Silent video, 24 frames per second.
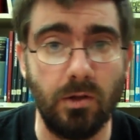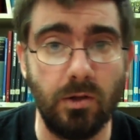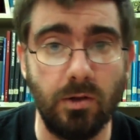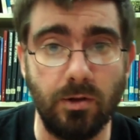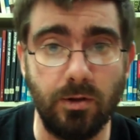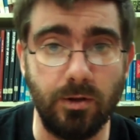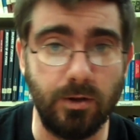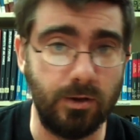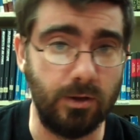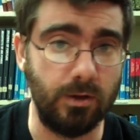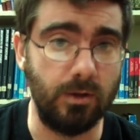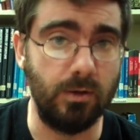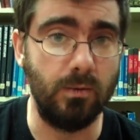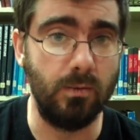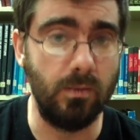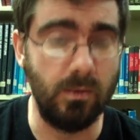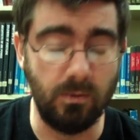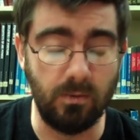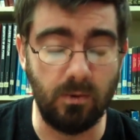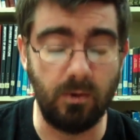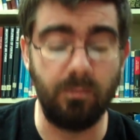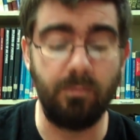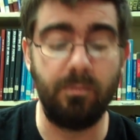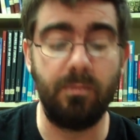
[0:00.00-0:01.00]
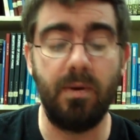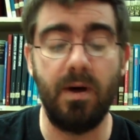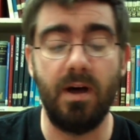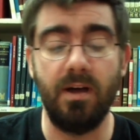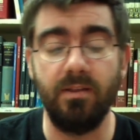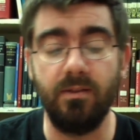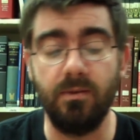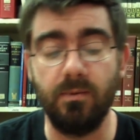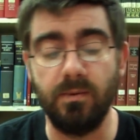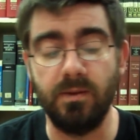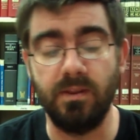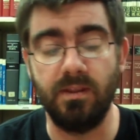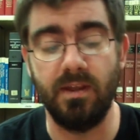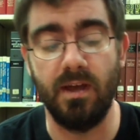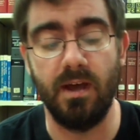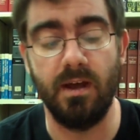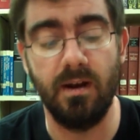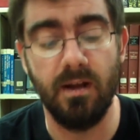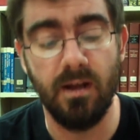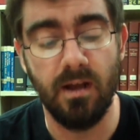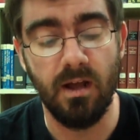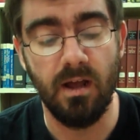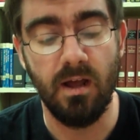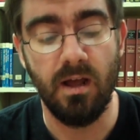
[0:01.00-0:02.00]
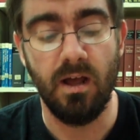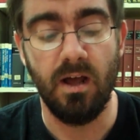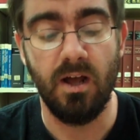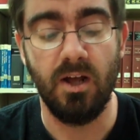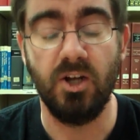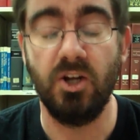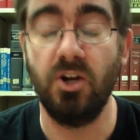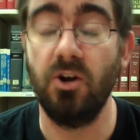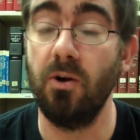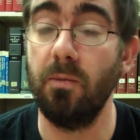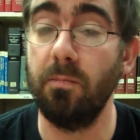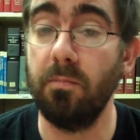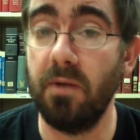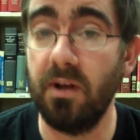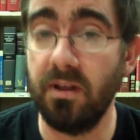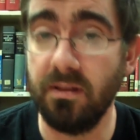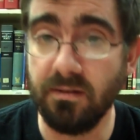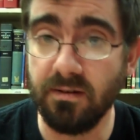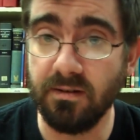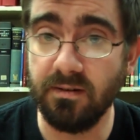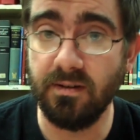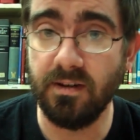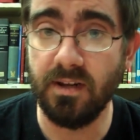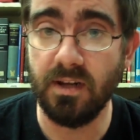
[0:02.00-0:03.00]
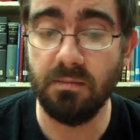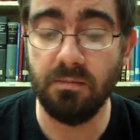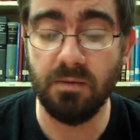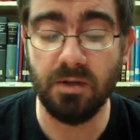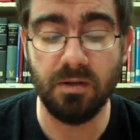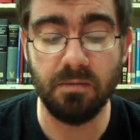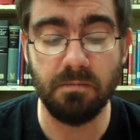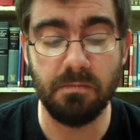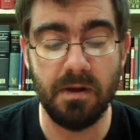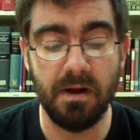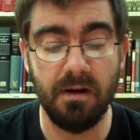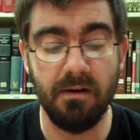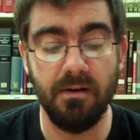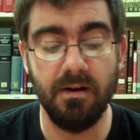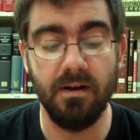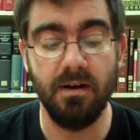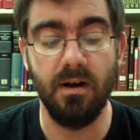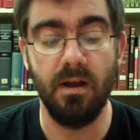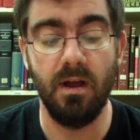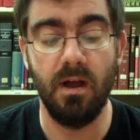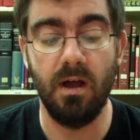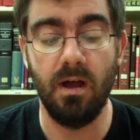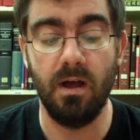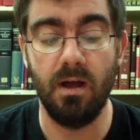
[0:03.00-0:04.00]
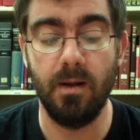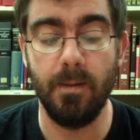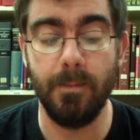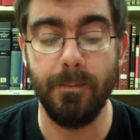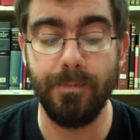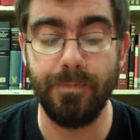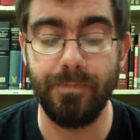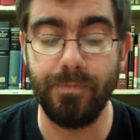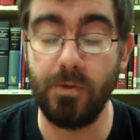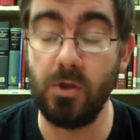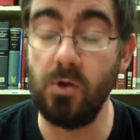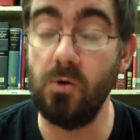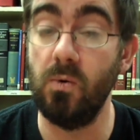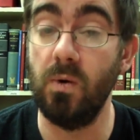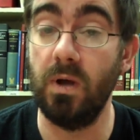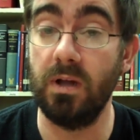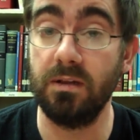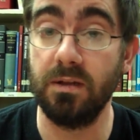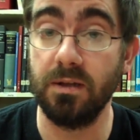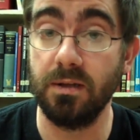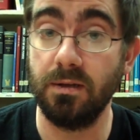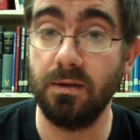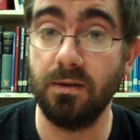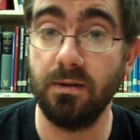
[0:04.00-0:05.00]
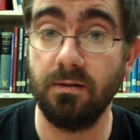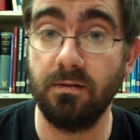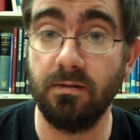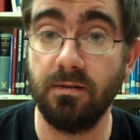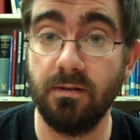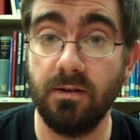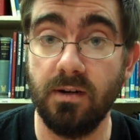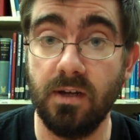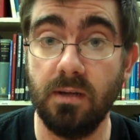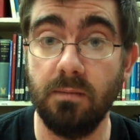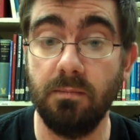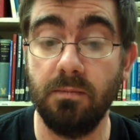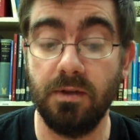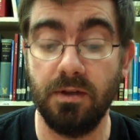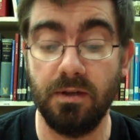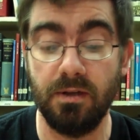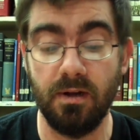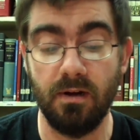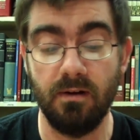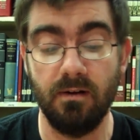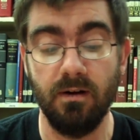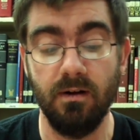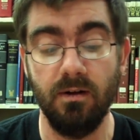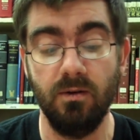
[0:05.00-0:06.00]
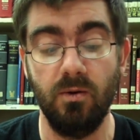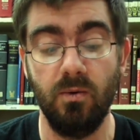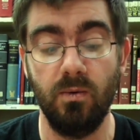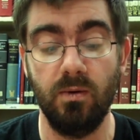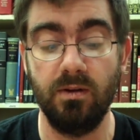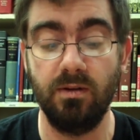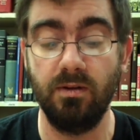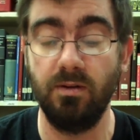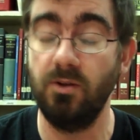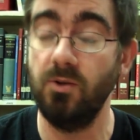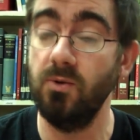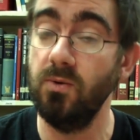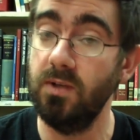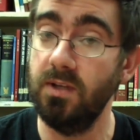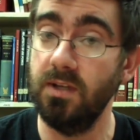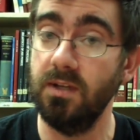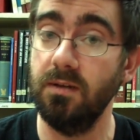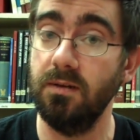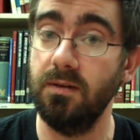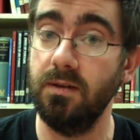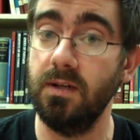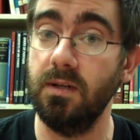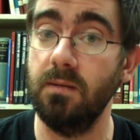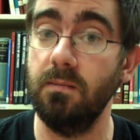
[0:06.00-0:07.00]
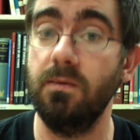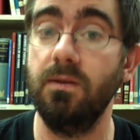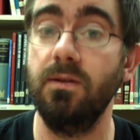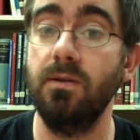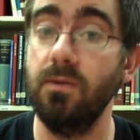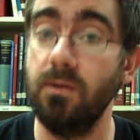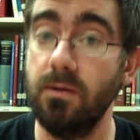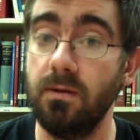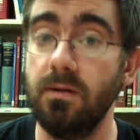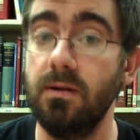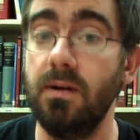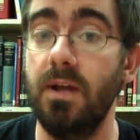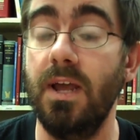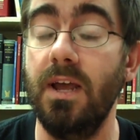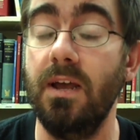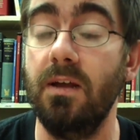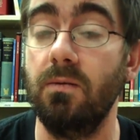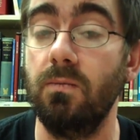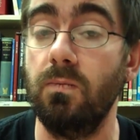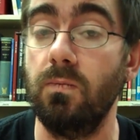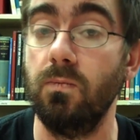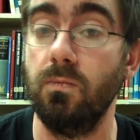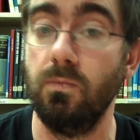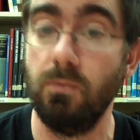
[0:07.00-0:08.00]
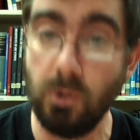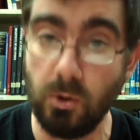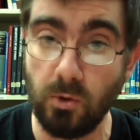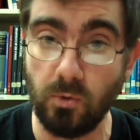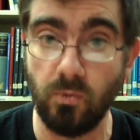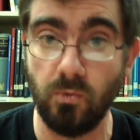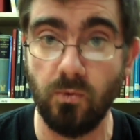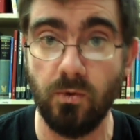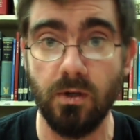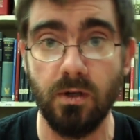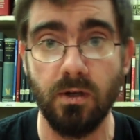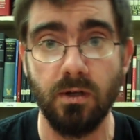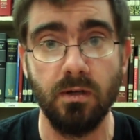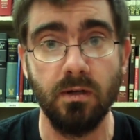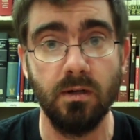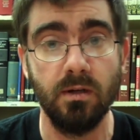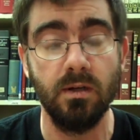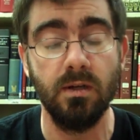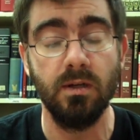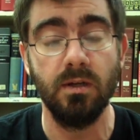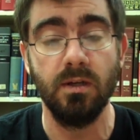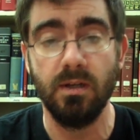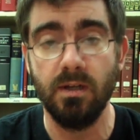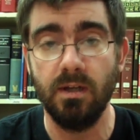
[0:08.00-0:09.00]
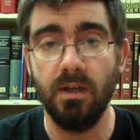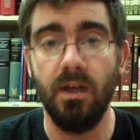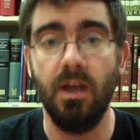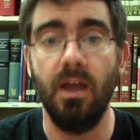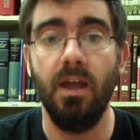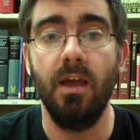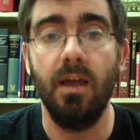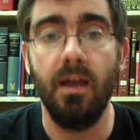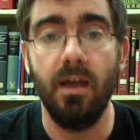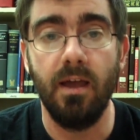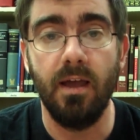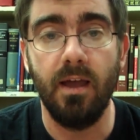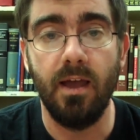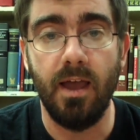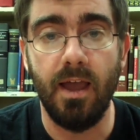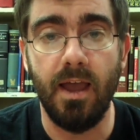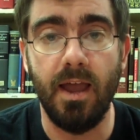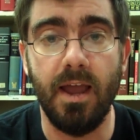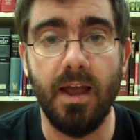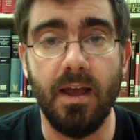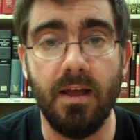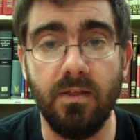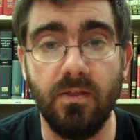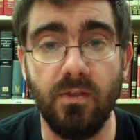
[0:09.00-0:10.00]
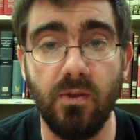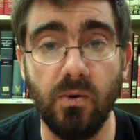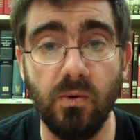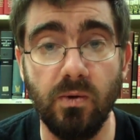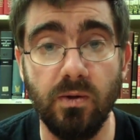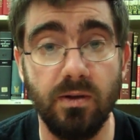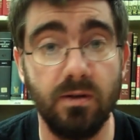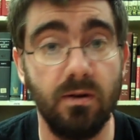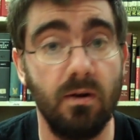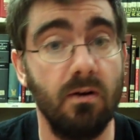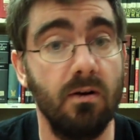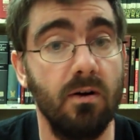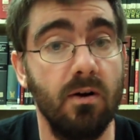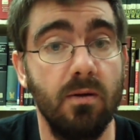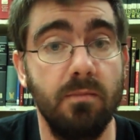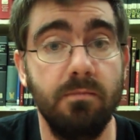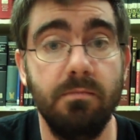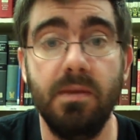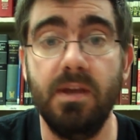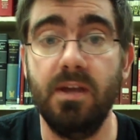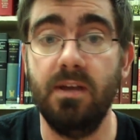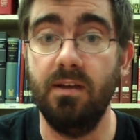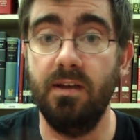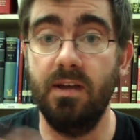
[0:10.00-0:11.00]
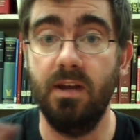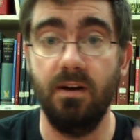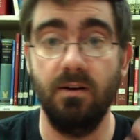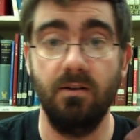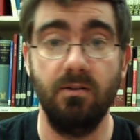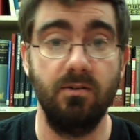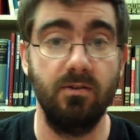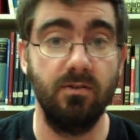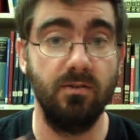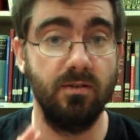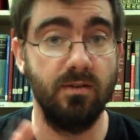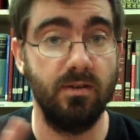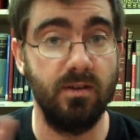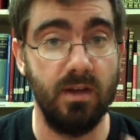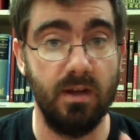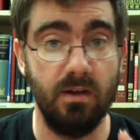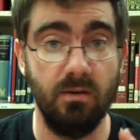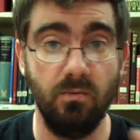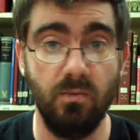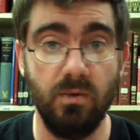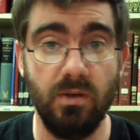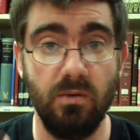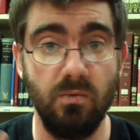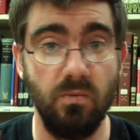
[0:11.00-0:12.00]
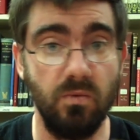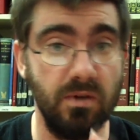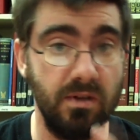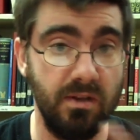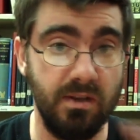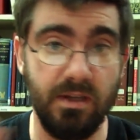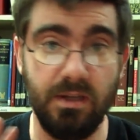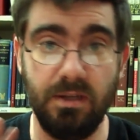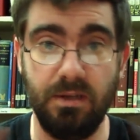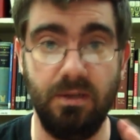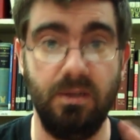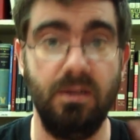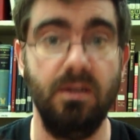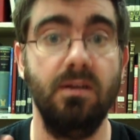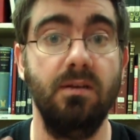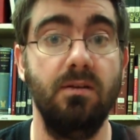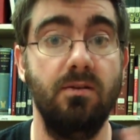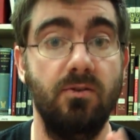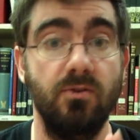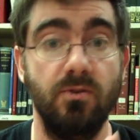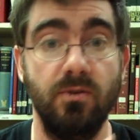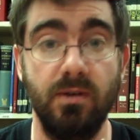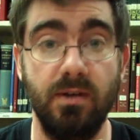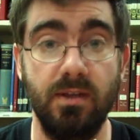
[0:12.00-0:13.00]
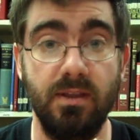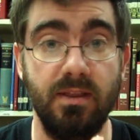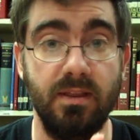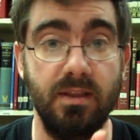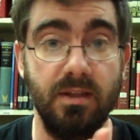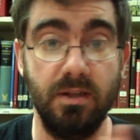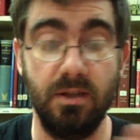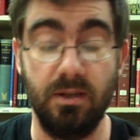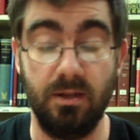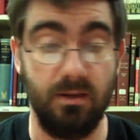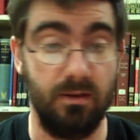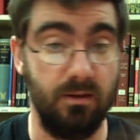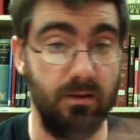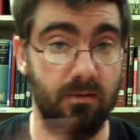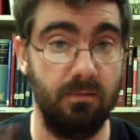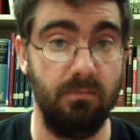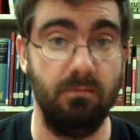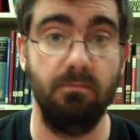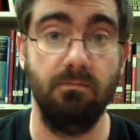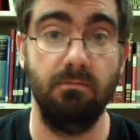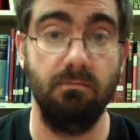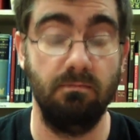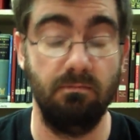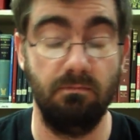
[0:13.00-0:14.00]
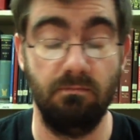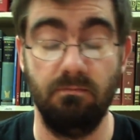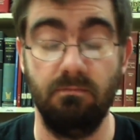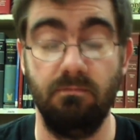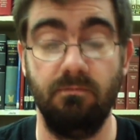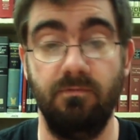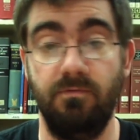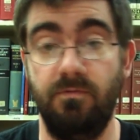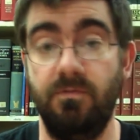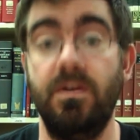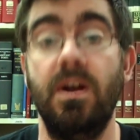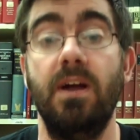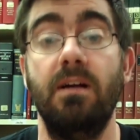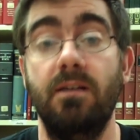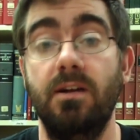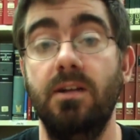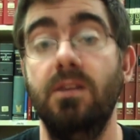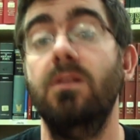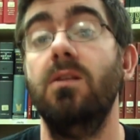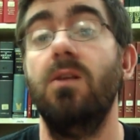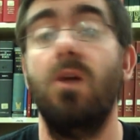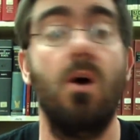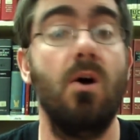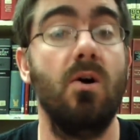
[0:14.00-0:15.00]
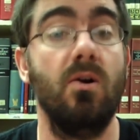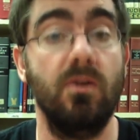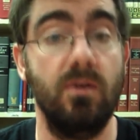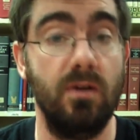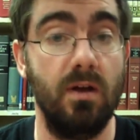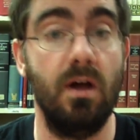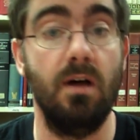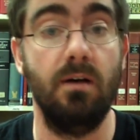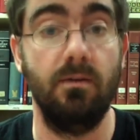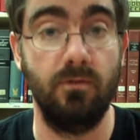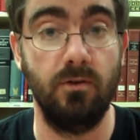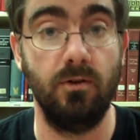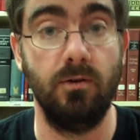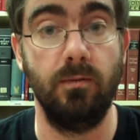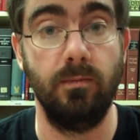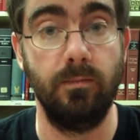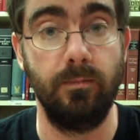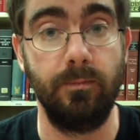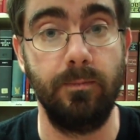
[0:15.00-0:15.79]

So we won't bother with that. Her mother's name is Marin, who has a sister named Sarah, who has 2 kids named Susan and Rune. And those are our main characters that we really see during this very long novel.